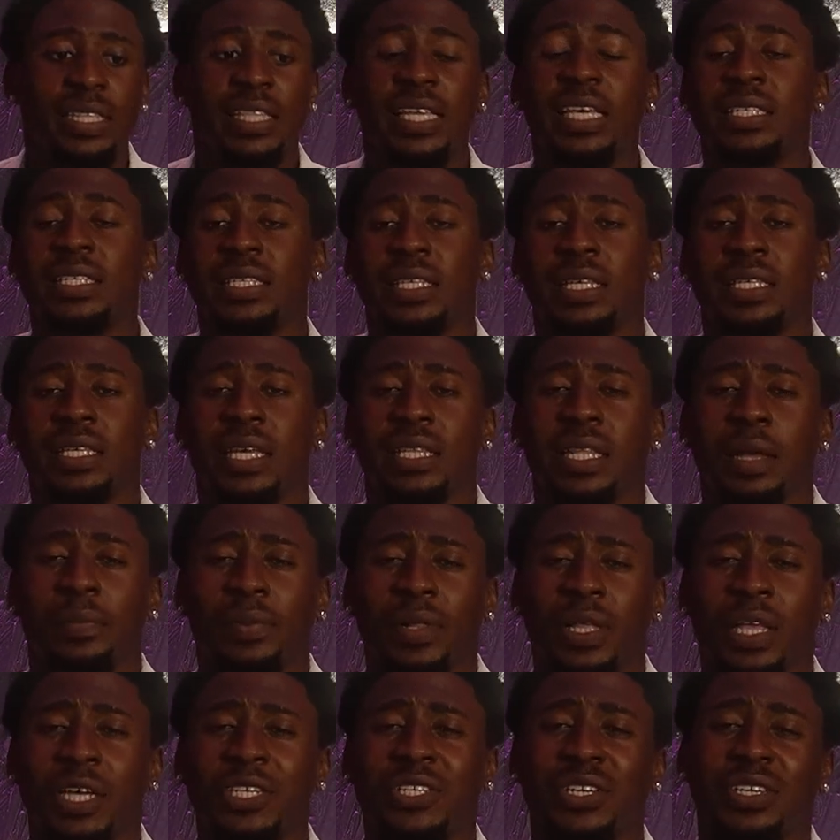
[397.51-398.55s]
This is an
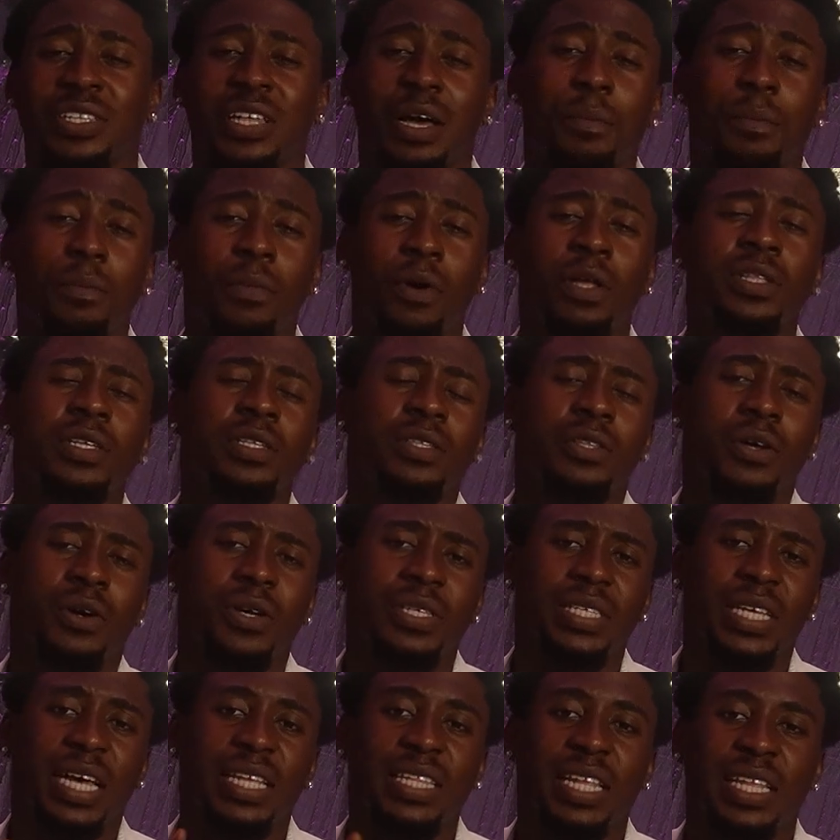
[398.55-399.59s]
application that
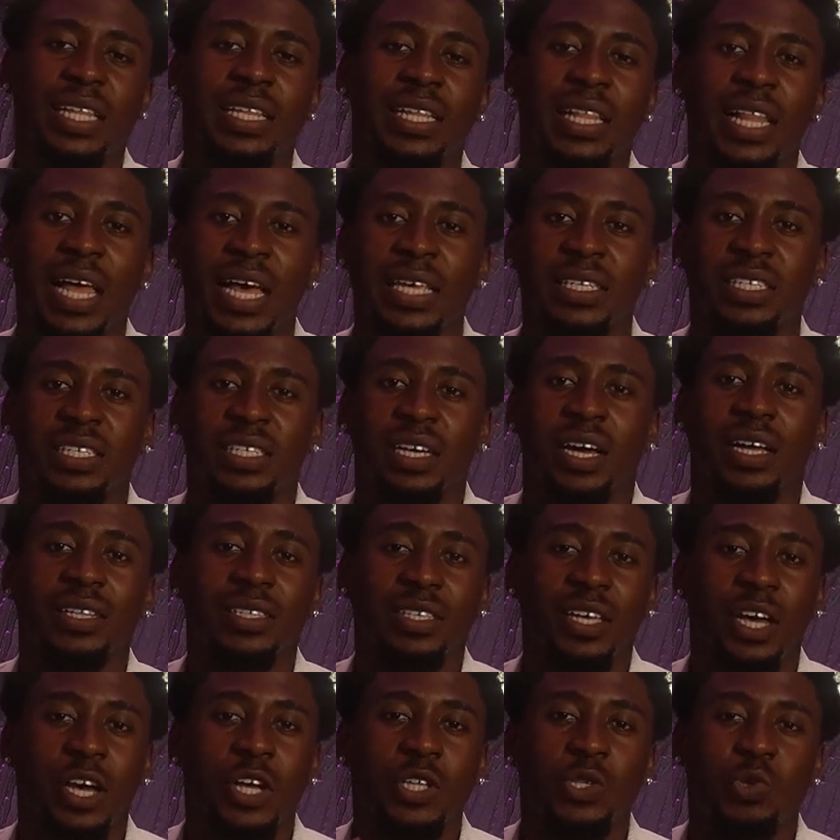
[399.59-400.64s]
monitors and analyzes
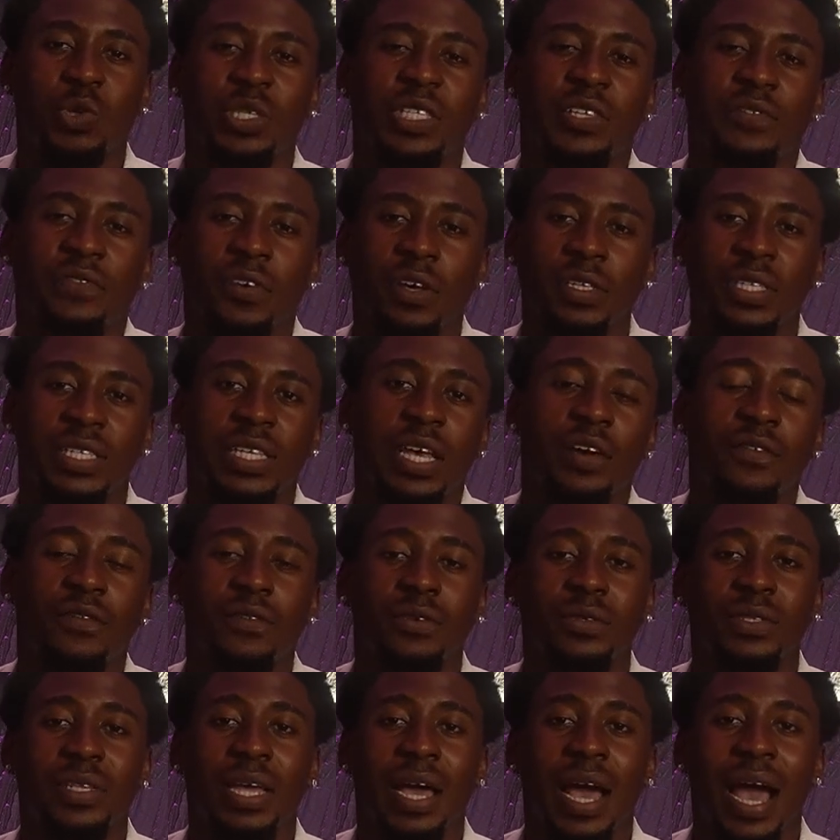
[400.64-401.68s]
charts
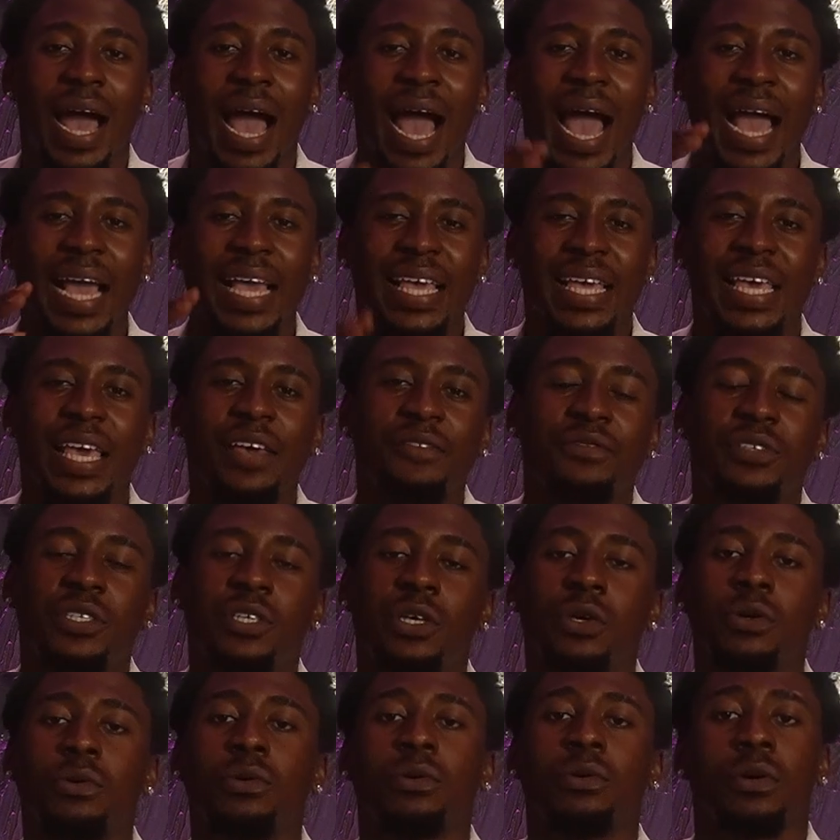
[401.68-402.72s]
24/7 and gives
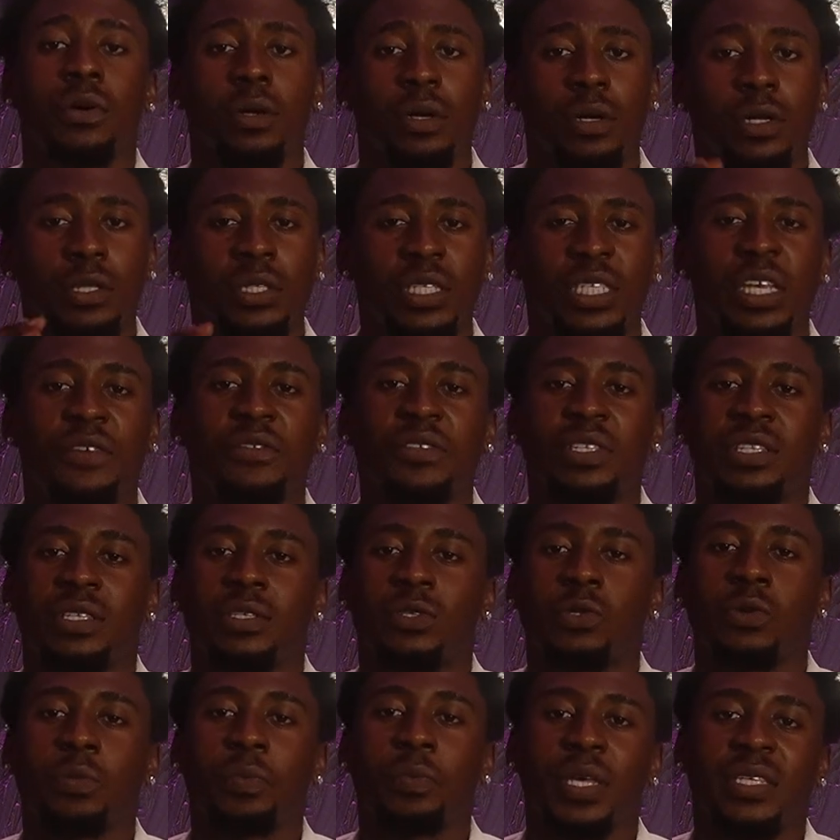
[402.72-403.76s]
you
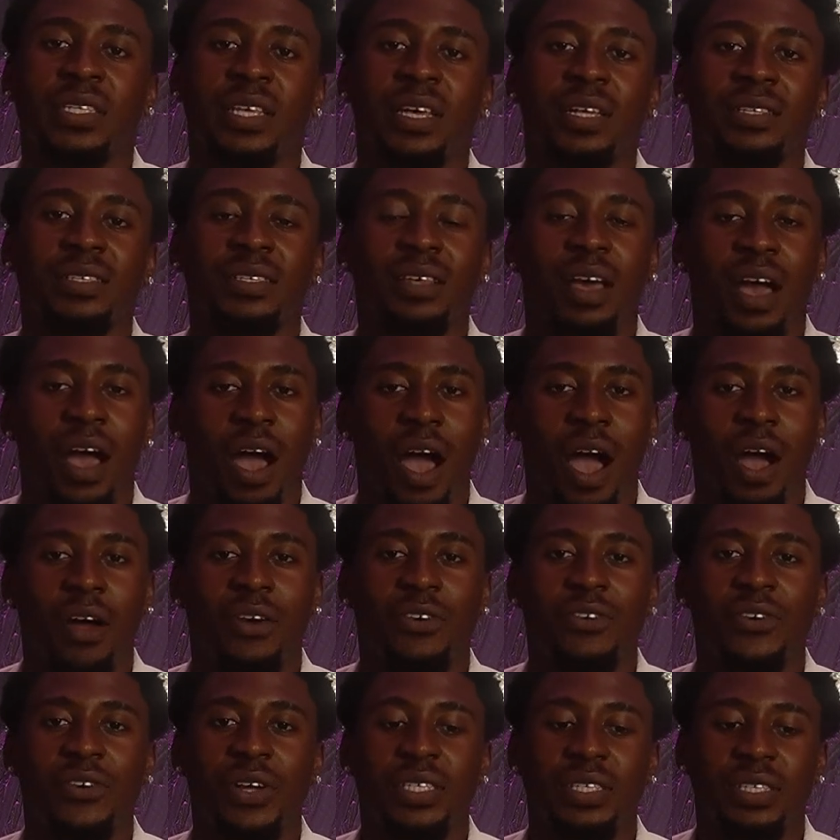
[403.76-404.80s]
72%
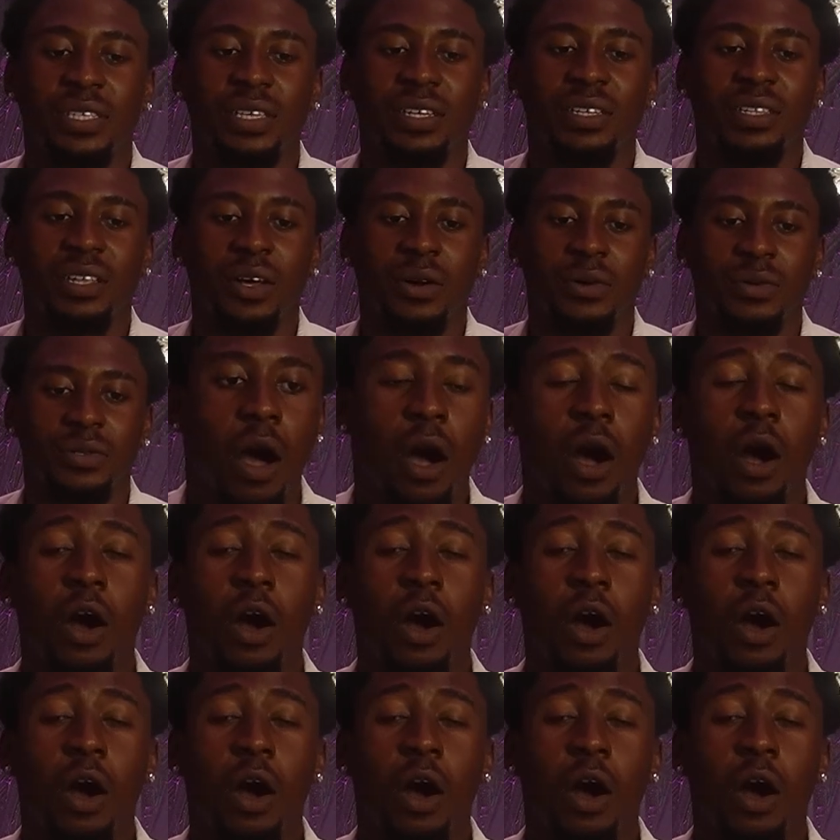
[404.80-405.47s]
accurate signals.